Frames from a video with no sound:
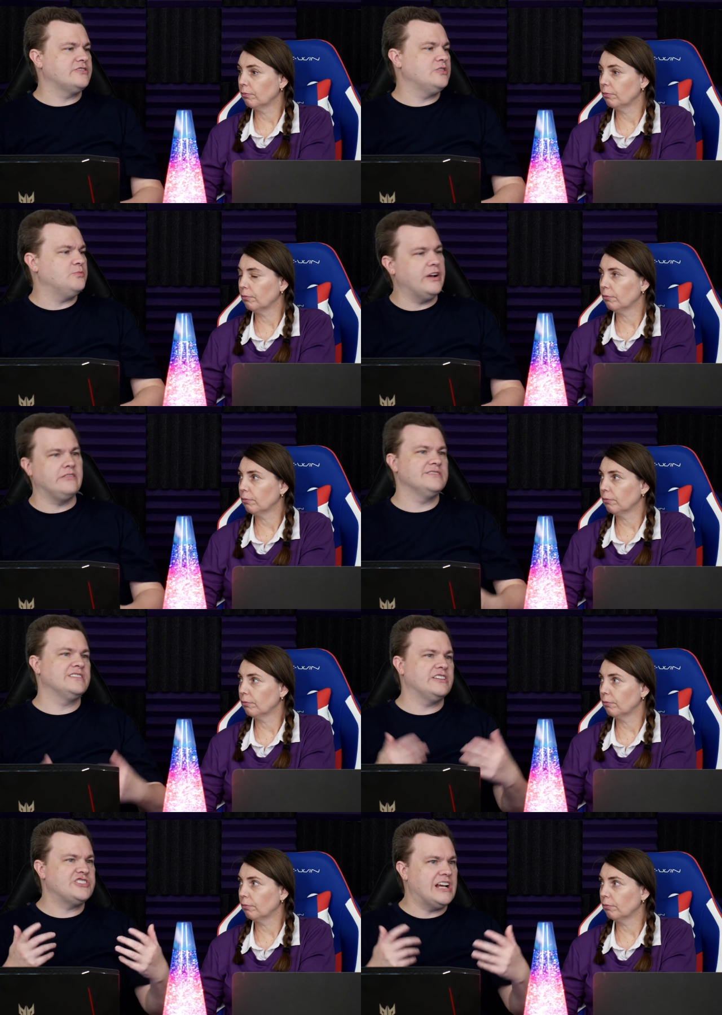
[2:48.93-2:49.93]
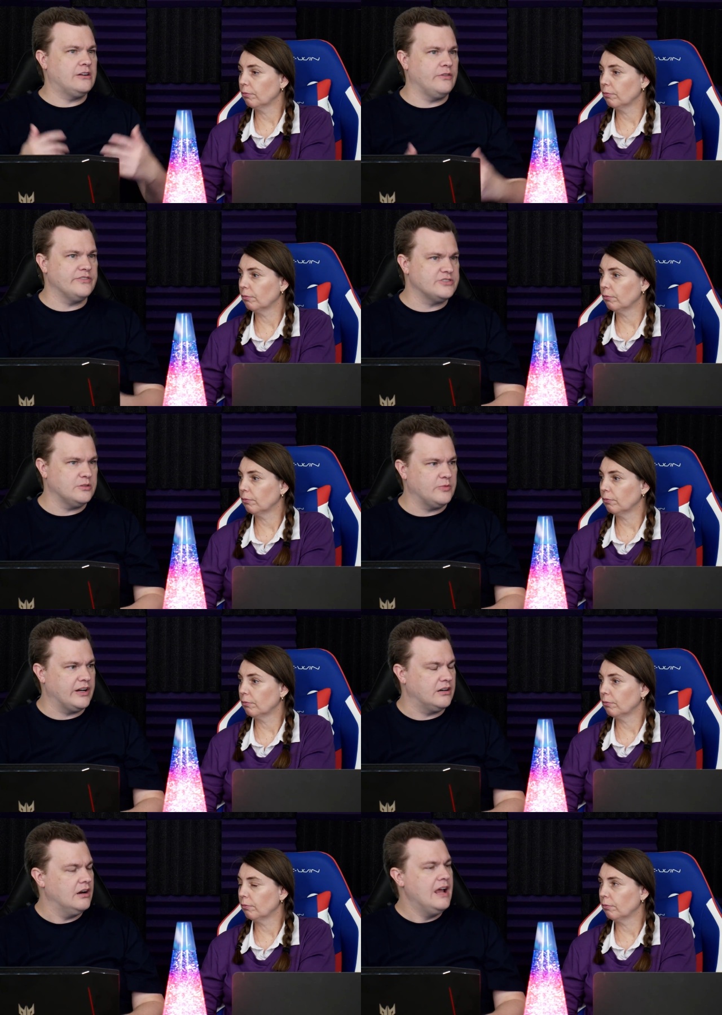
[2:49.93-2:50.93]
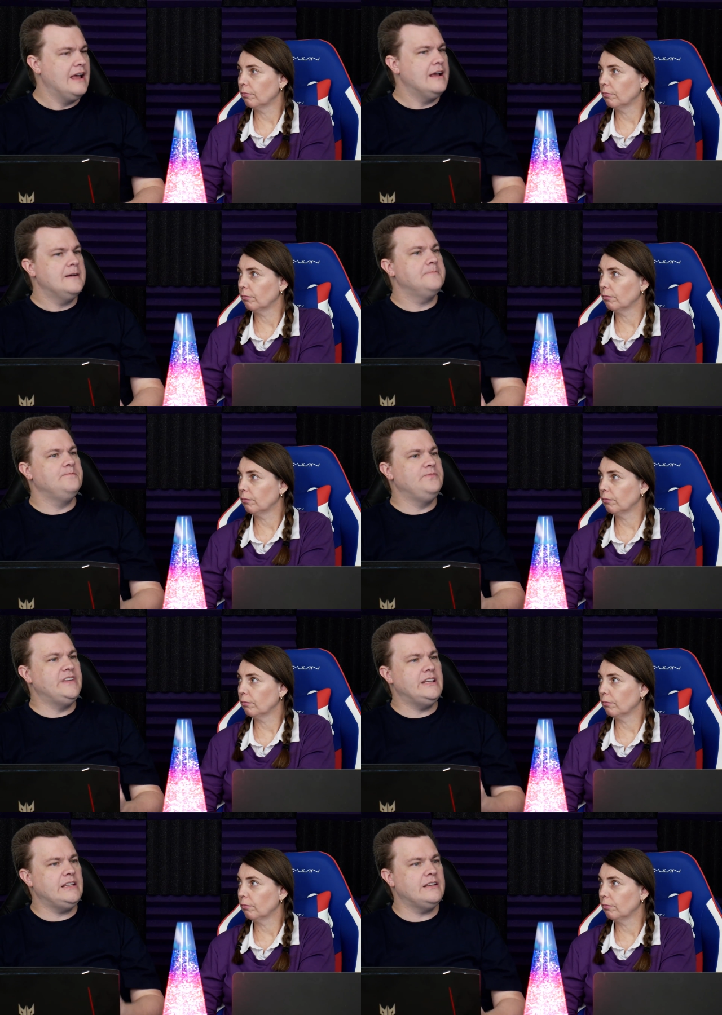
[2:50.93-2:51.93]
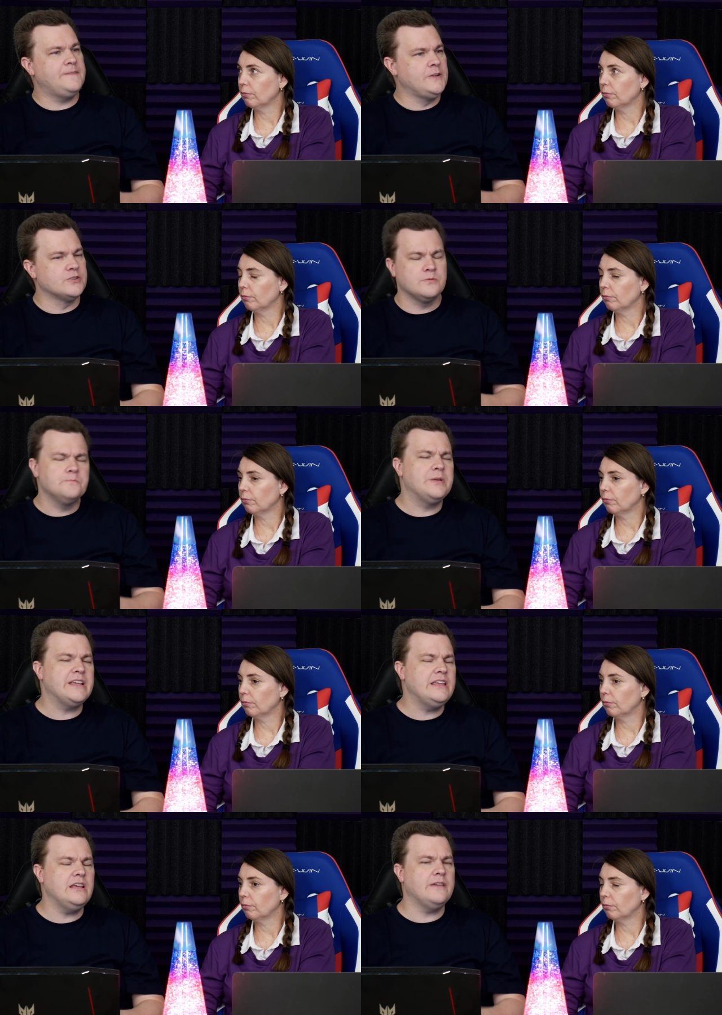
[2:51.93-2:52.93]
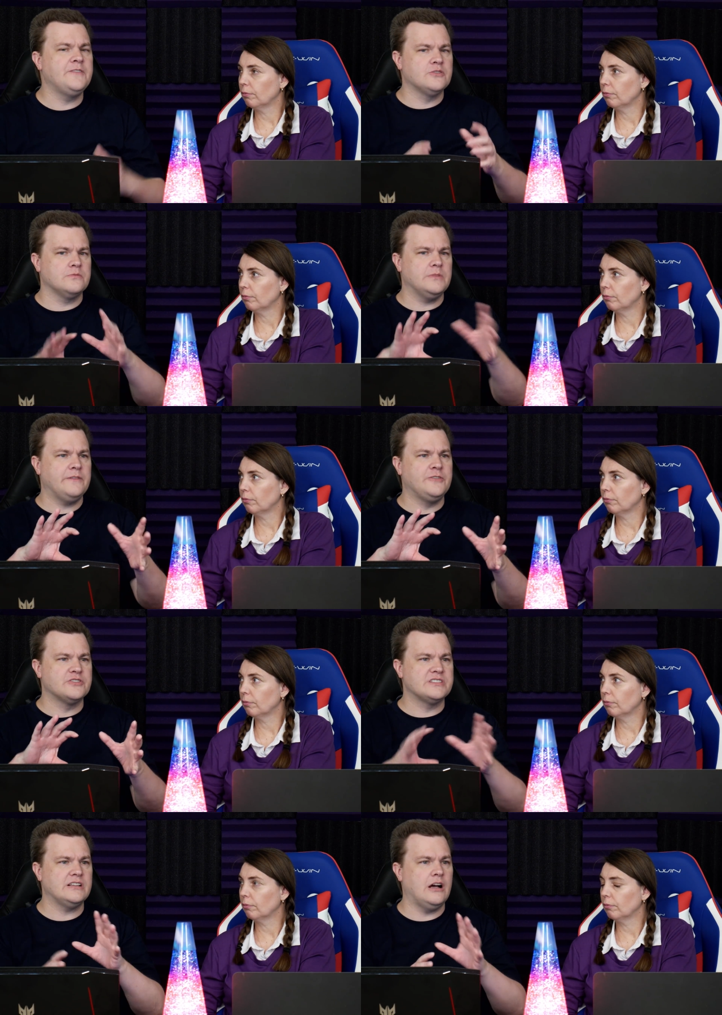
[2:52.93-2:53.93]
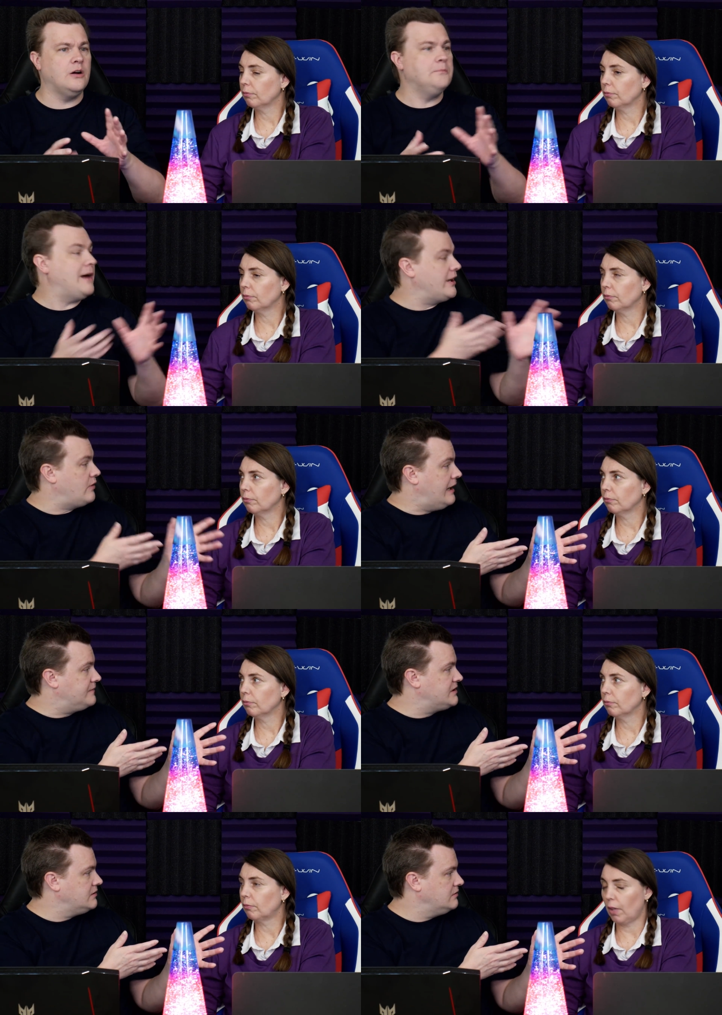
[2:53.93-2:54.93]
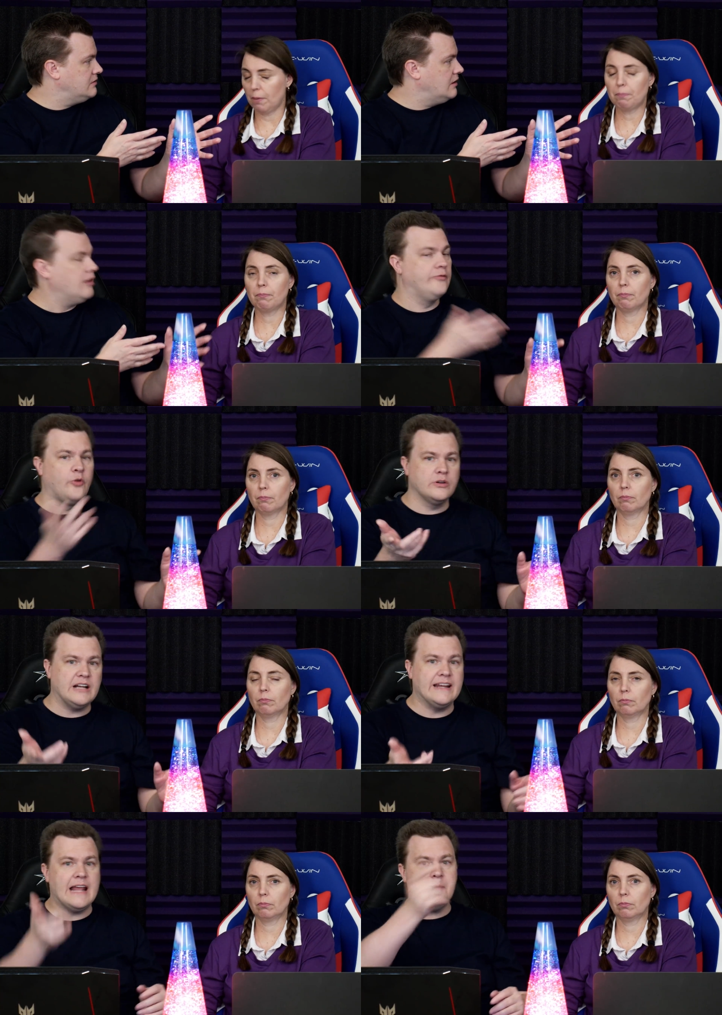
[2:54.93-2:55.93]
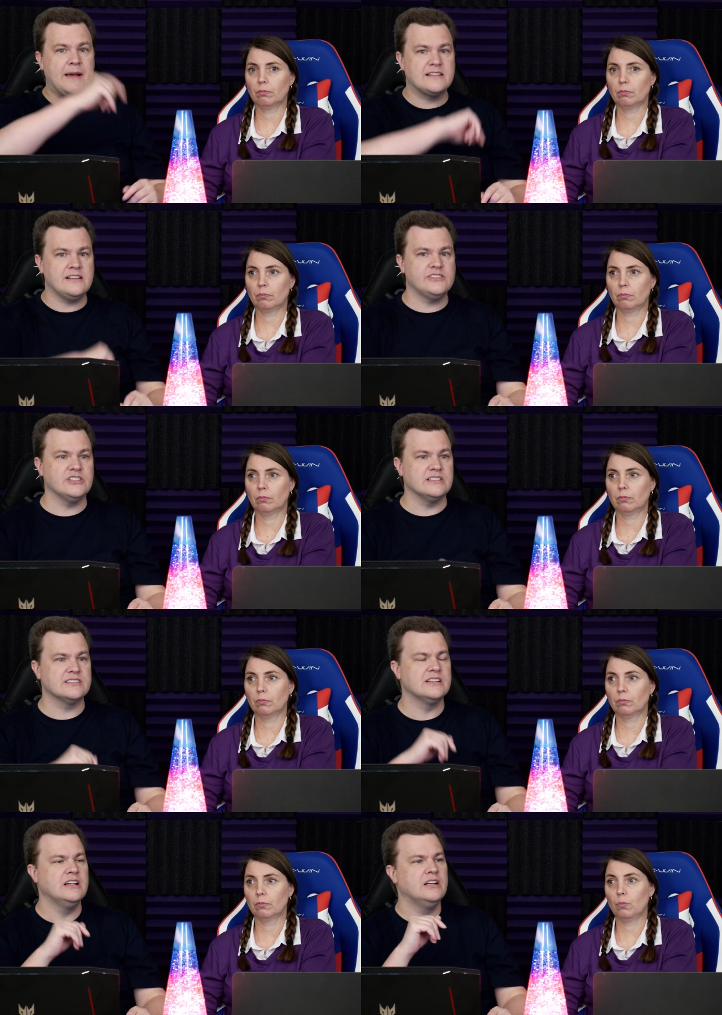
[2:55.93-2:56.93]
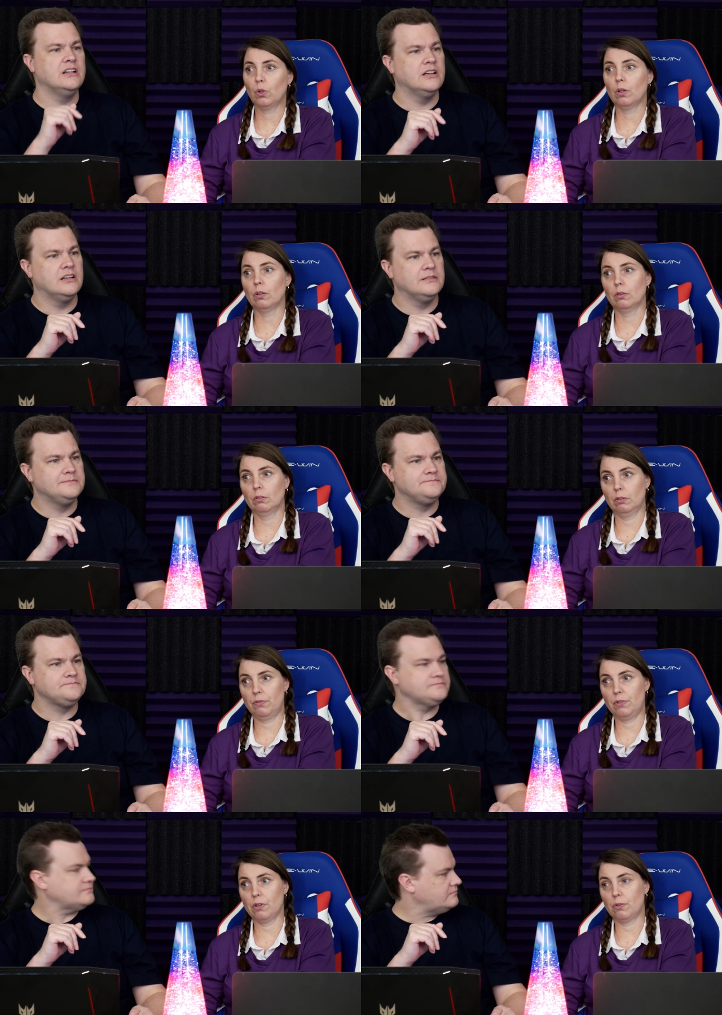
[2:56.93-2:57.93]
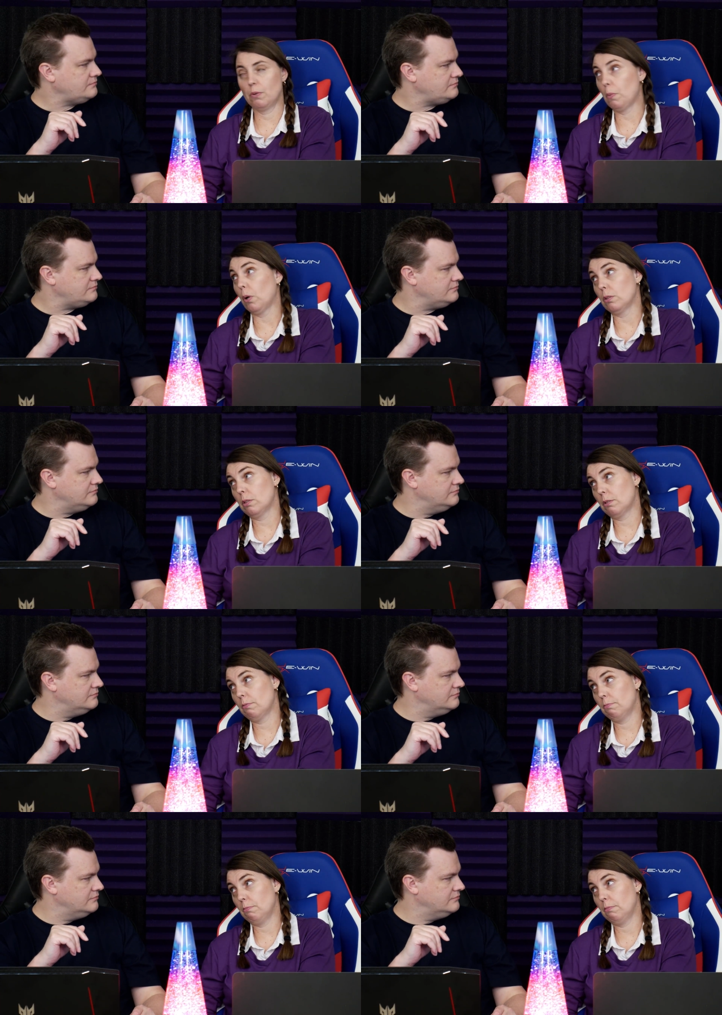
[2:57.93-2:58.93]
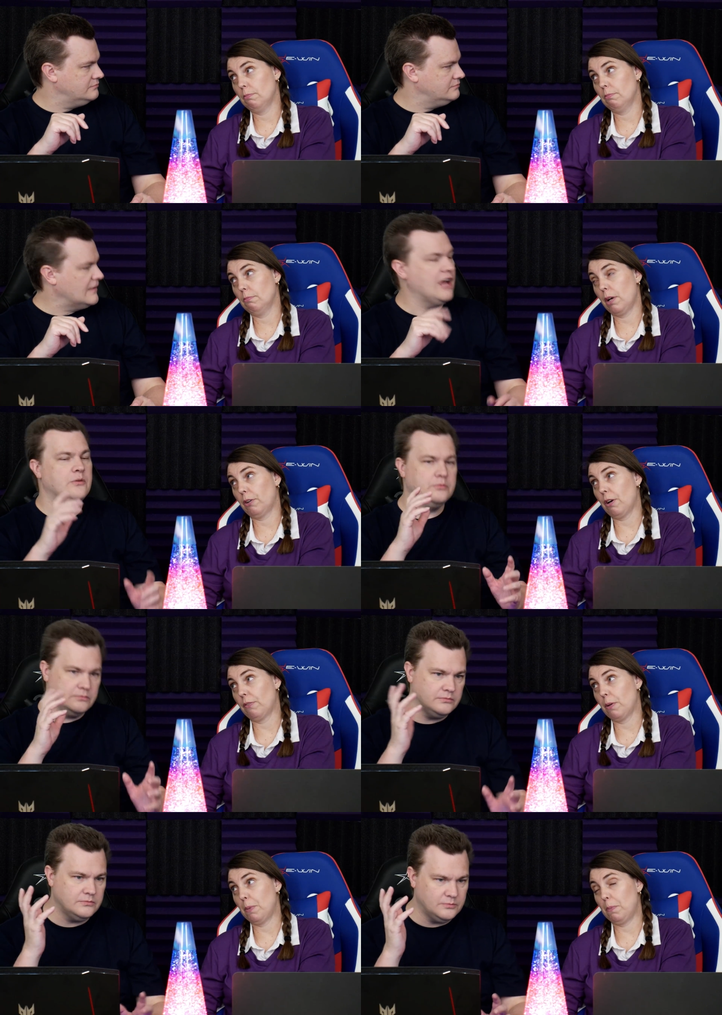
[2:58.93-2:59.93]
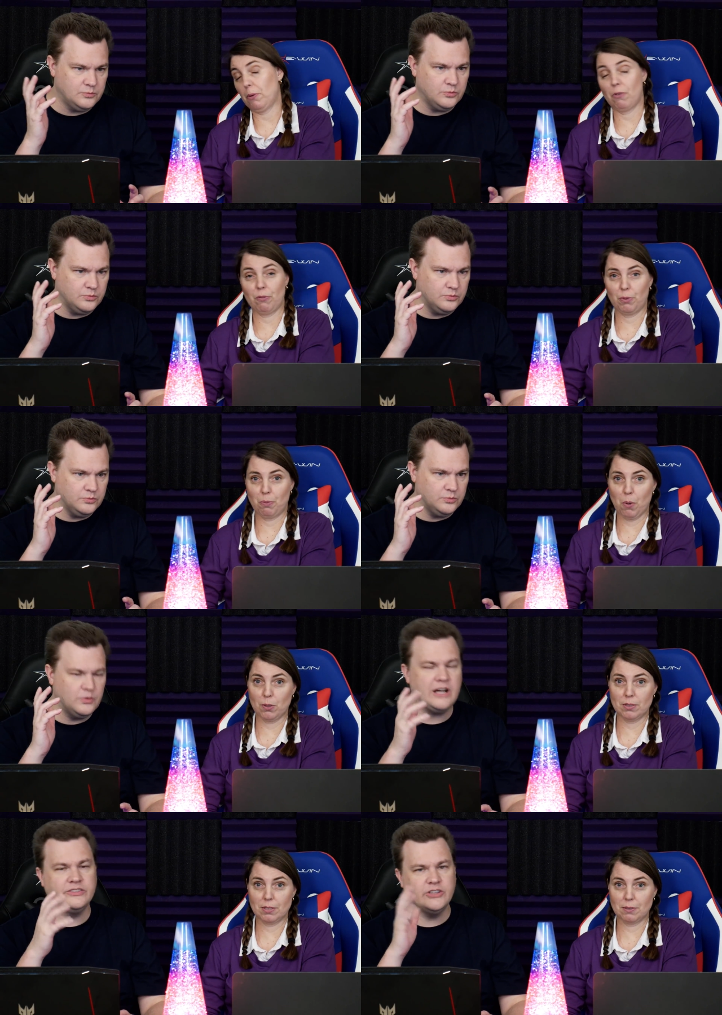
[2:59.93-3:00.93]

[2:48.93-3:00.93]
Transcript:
Speaker 1: Tomb Raider instead of Shadow of the Tomb Raider. If you're picky, if you're, if you're, uh, Minecraft,
Speaker 2: yep.
Speaker 1: Fortnite, Apex Legends.
Speaker 2: Well, if you're not doing mods, Minecraft can be a bit rough with
Speaker 1: mods. Well,